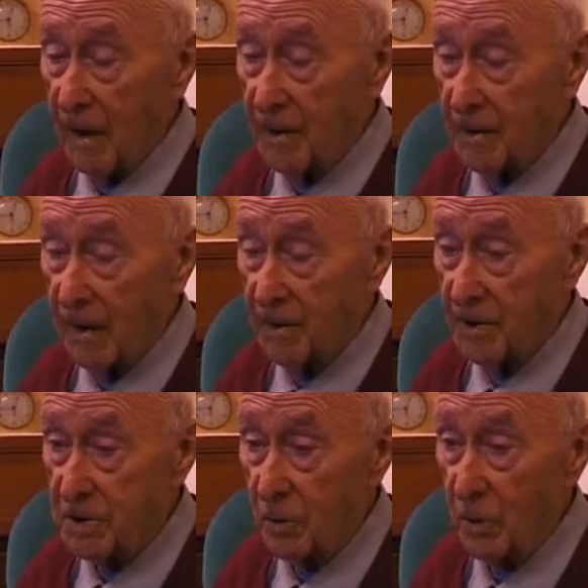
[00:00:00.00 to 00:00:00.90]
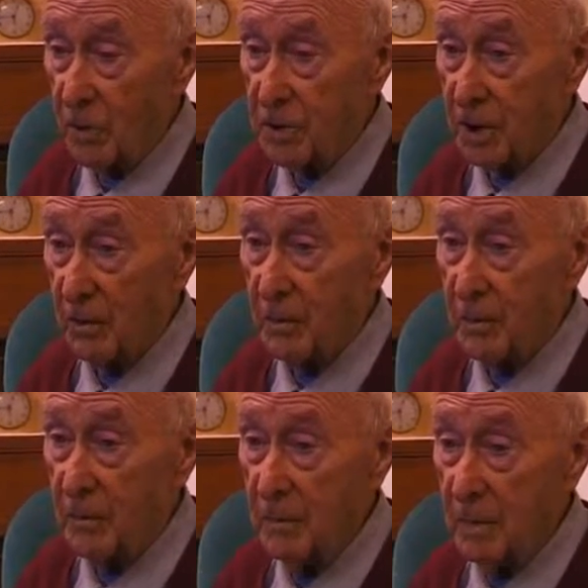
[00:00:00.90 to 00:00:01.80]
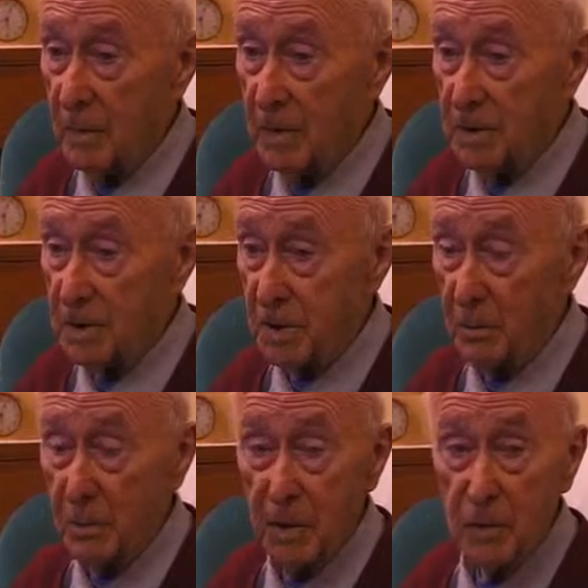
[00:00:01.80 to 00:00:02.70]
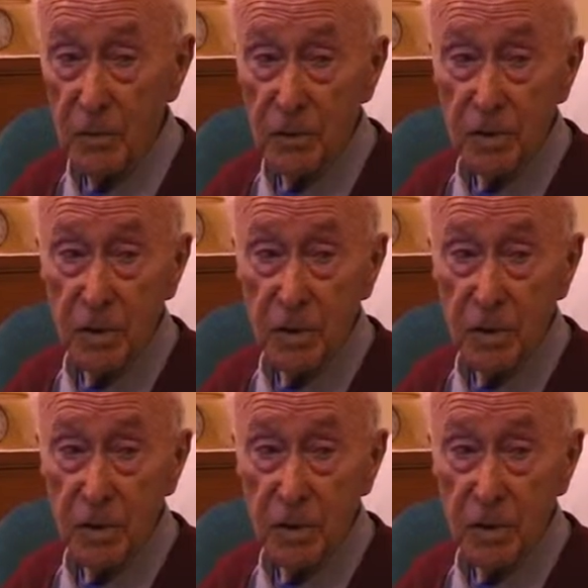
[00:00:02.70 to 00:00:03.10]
I tried to swallow some pills.